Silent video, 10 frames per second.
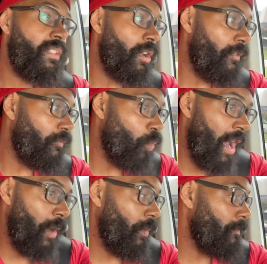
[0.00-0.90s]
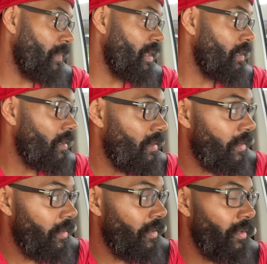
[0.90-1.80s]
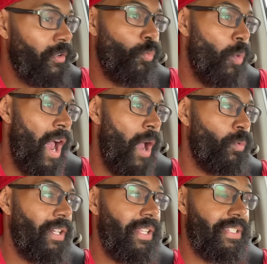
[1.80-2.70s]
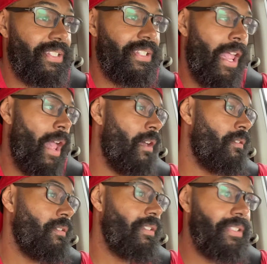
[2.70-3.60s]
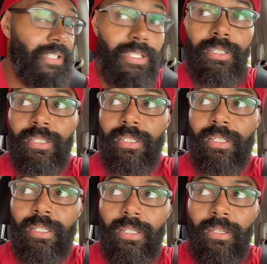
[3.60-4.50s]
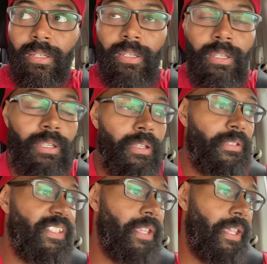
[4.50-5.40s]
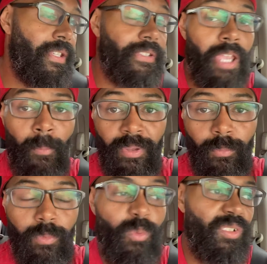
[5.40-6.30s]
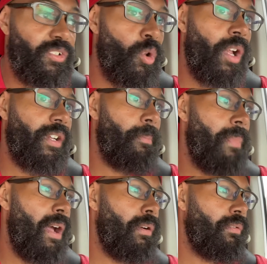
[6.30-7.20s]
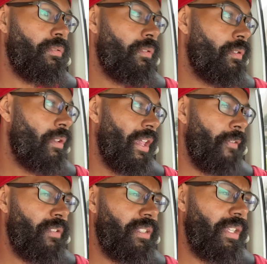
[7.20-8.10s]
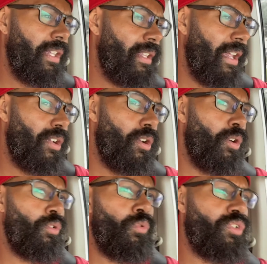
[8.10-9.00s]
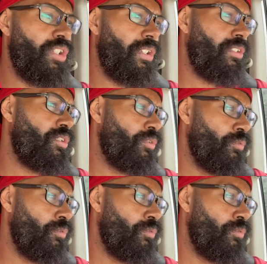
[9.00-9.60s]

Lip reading: of Ride With Me, Ride With Initial D. Today's topic, we're going to talk about everything that goes into